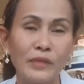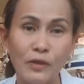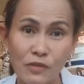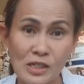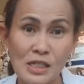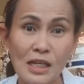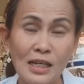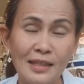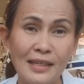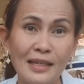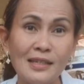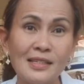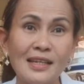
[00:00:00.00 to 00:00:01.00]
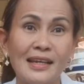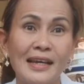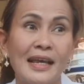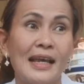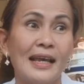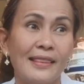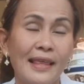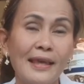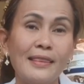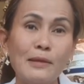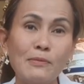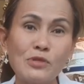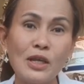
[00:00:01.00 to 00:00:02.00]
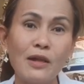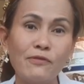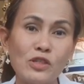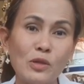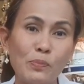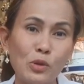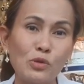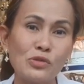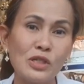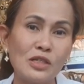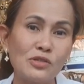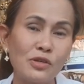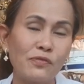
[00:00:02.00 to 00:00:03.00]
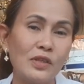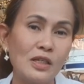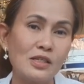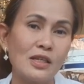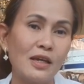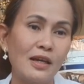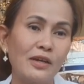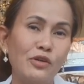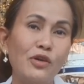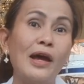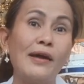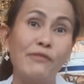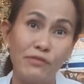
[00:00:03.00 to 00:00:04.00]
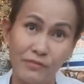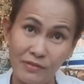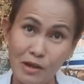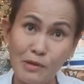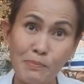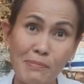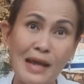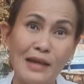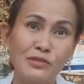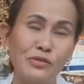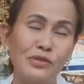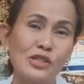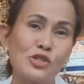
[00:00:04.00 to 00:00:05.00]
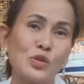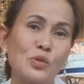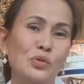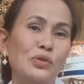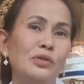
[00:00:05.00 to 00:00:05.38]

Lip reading: facilities, they themselves, the proceeds of this have gone back to the school.